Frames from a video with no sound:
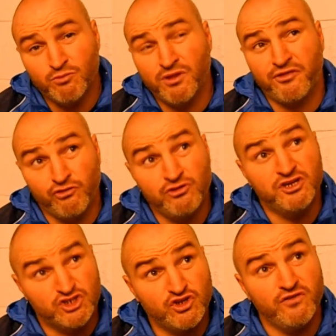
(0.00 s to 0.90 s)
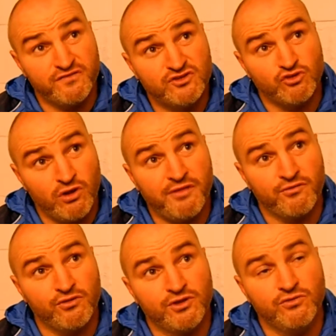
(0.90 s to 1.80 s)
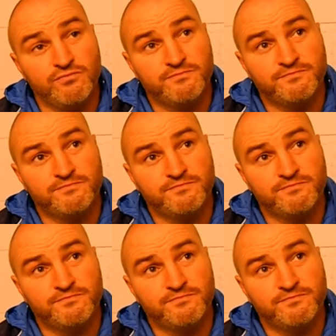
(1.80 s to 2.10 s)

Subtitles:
with a thoroughly deserved draw, I thought, you know.